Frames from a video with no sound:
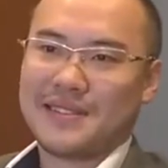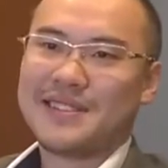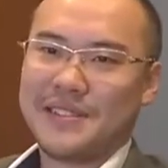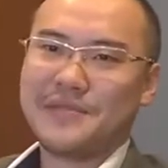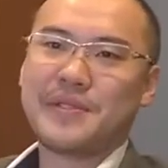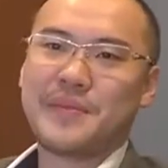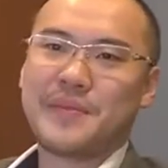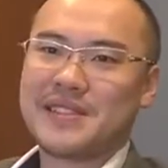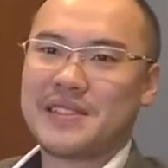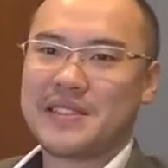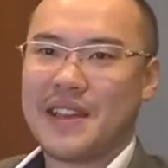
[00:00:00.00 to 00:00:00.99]
still
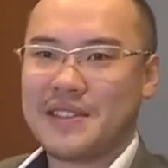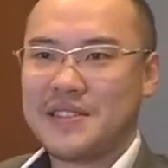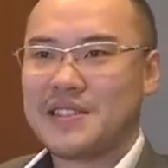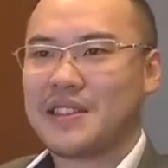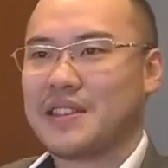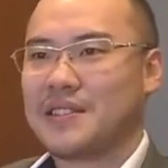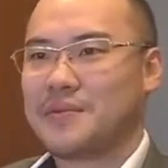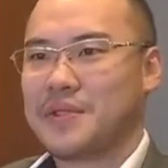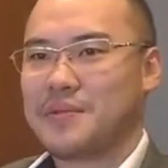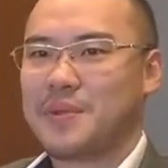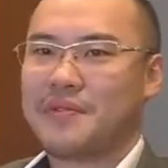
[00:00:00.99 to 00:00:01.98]
remains a challenge, and
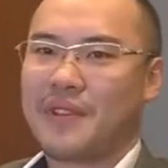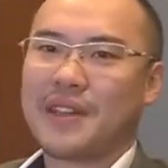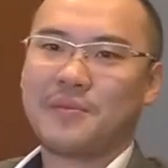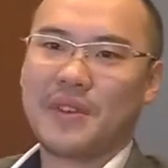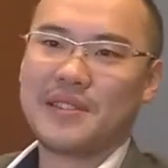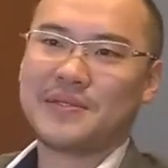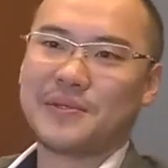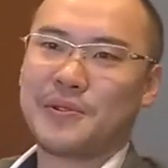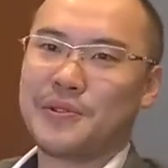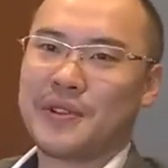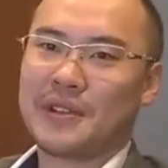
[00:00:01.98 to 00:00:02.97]
we find ways to
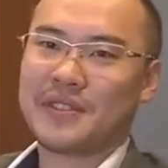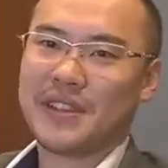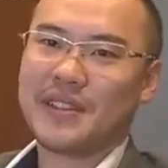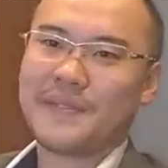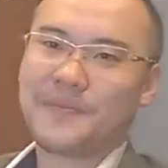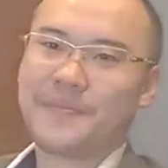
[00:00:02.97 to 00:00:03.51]
go around that.